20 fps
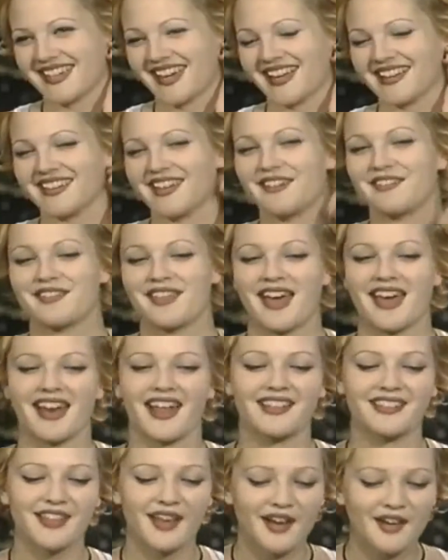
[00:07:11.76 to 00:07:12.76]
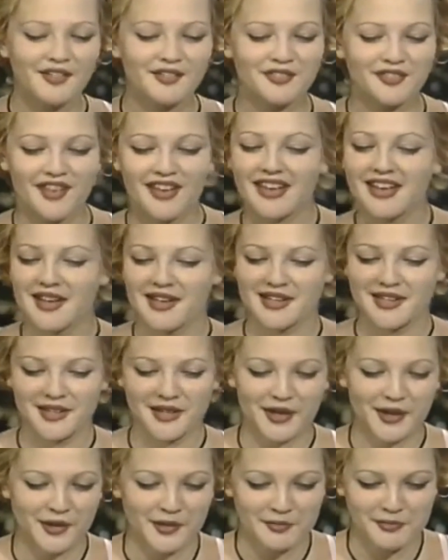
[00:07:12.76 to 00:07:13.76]
I love that. I love,
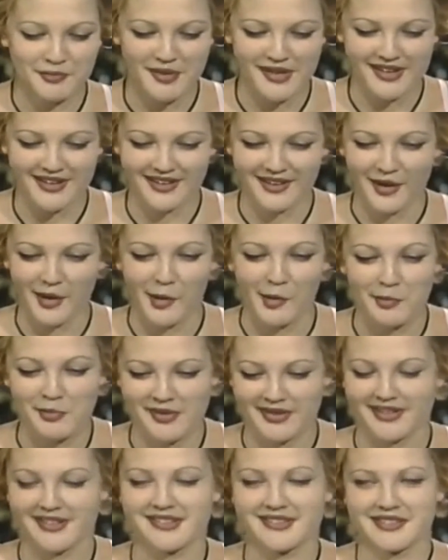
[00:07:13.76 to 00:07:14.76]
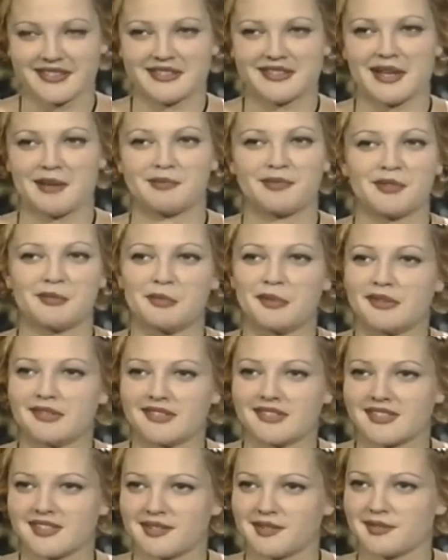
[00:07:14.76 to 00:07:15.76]
being open and susceptible
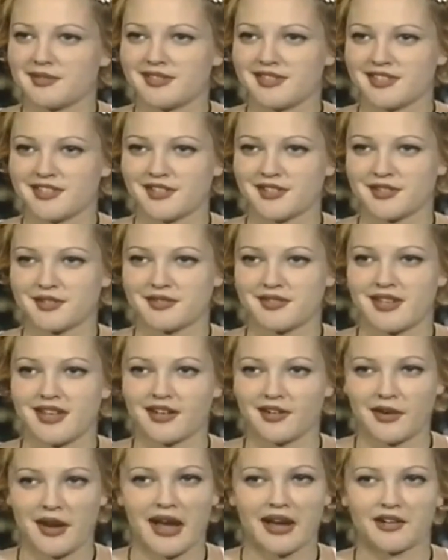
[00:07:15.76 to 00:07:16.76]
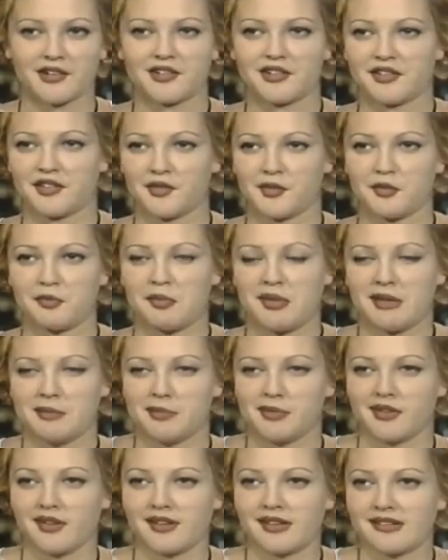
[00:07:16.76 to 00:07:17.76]
to just interactions with
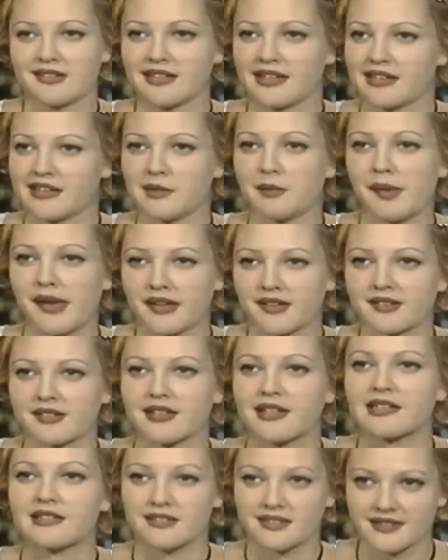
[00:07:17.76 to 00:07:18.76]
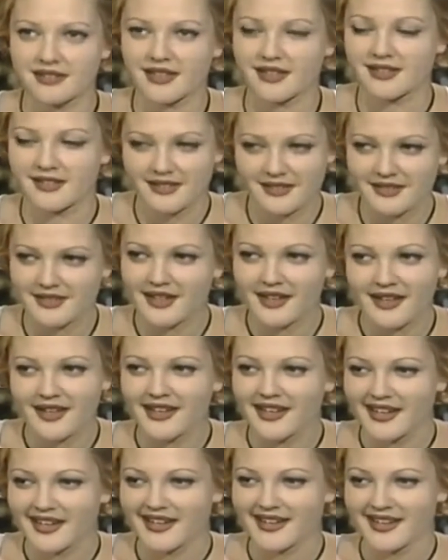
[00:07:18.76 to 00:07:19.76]
people on a daily basis.
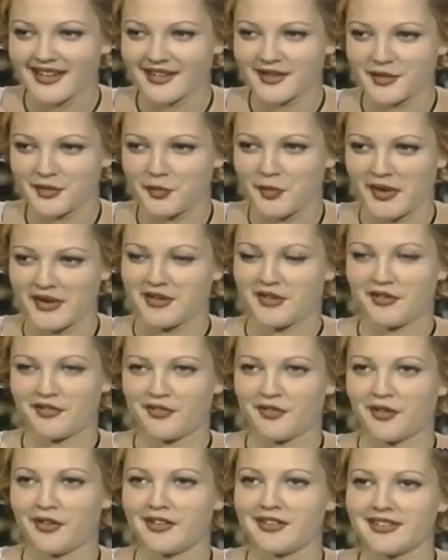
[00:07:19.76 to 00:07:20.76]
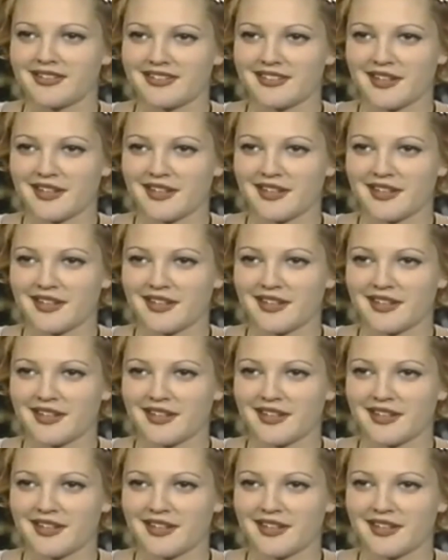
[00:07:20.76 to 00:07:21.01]
It's wonderful,